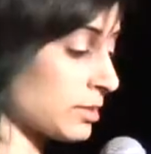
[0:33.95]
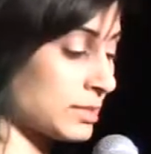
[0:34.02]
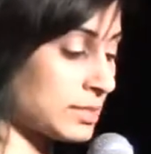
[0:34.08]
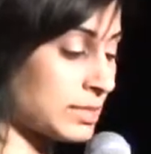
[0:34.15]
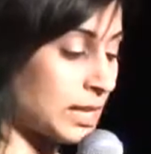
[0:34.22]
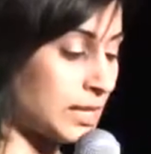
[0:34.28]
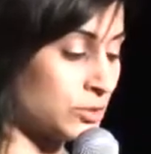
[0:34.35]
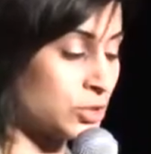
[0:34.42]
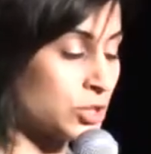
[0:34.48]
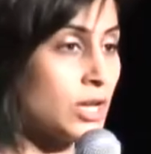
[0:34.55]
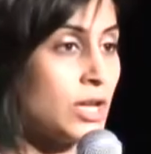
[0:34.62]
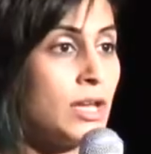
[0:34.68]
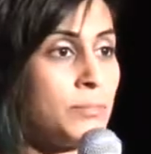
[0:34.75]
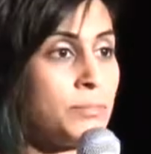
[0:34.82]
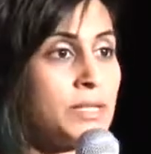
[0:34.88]
on stage,
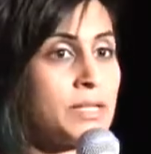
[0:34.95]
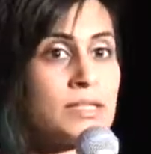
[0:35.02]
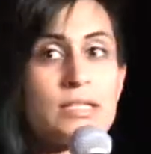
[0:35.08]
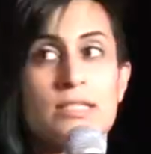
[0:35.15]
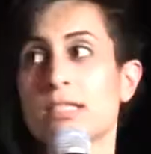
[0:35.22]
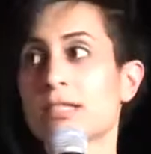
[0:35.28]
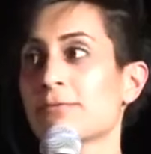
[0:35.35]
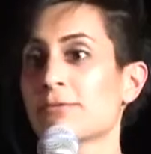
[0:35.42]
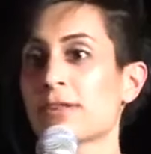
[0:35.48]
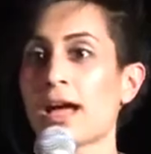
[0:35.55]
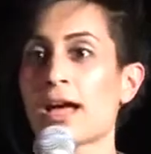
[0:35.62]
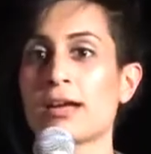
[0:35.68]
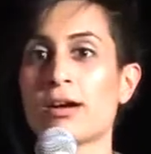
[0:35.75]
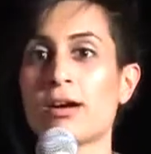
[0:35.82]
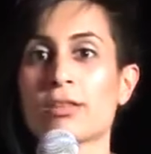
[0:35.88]
because he did
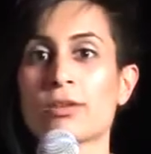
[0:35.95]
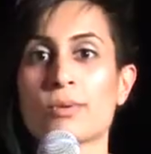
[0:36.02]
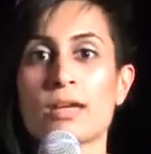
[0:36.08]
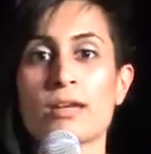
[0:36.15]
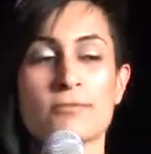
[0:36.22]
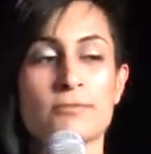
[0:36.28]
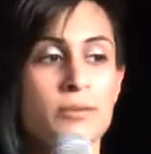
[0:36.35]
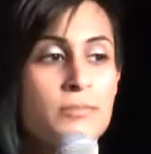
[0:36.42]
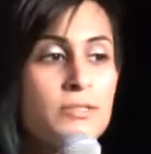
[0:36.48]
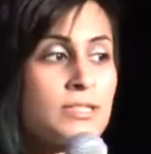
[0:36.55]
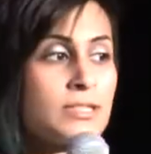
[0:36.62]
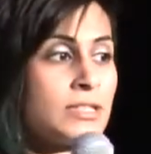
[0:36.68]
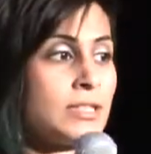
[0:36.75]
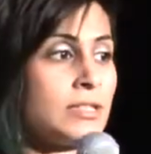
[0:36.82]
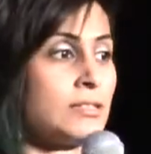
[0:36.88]
fly all the way from
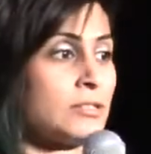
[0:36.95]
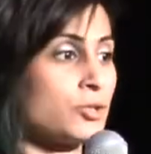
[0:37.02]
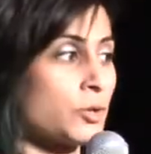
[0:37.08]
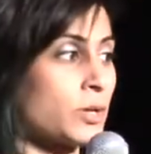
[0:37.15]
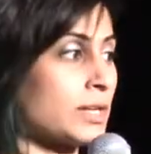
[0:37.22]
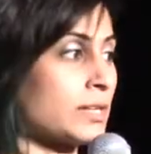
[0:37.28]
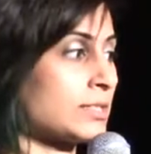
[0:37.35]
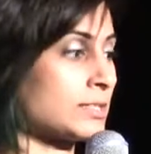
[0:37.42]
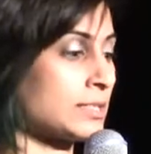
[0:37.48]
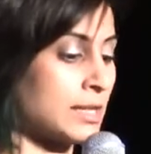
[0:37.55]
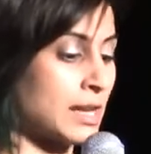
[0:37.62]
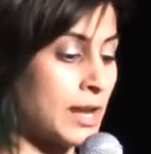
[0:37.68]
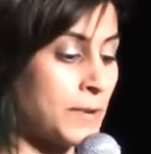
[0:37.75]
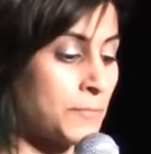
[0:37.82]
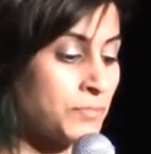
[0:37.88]
DC to join us
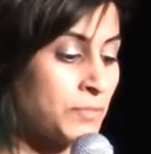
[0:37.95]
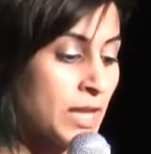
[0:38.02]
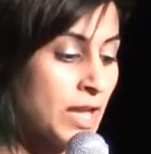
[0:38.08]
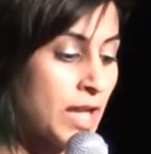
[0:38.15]
today.